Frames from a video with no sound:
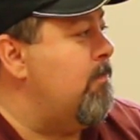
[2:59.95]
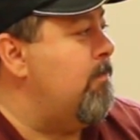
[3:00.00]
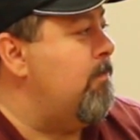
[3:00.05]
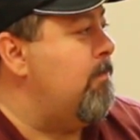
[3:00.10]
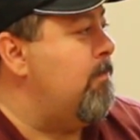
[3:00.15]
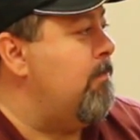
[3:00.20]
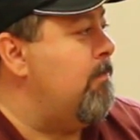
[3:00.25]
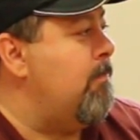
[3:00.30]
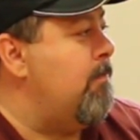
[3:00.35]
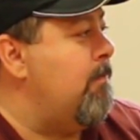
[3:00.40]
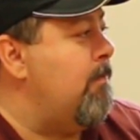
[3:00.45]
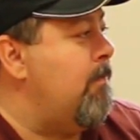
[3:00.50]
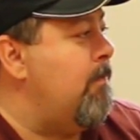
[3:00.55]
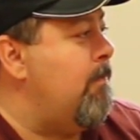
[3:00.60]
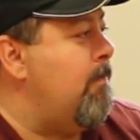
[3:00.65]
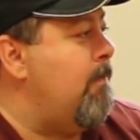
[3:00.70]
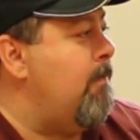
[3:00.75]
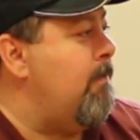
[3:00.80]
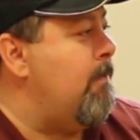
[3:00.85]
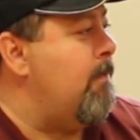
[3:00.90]

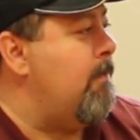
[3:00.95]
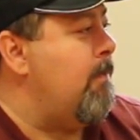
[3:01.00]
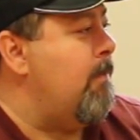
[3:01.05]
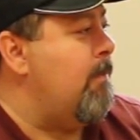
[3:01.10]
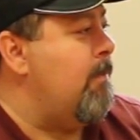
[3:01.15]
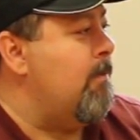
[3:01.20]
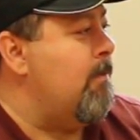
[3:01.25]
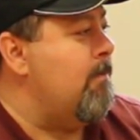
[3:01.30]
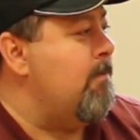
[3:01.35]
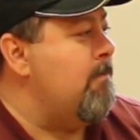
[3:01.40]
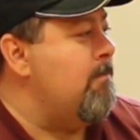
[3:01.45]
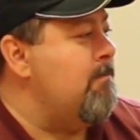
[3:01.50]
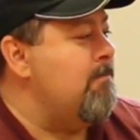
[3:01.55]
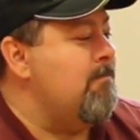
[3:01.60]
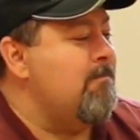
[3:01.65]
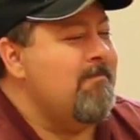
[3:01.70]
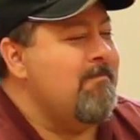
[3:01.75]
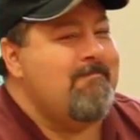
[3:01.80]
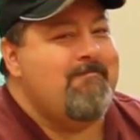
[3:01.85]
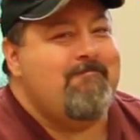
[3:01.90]

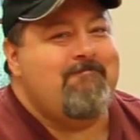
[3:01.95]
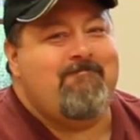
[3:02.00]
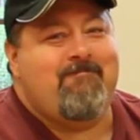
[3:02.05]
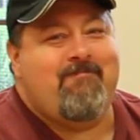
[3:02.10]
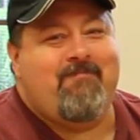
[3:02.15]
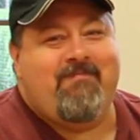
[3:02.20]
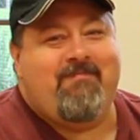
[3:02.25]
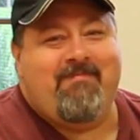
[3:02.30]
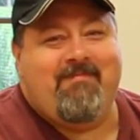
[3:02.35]
(not speaking)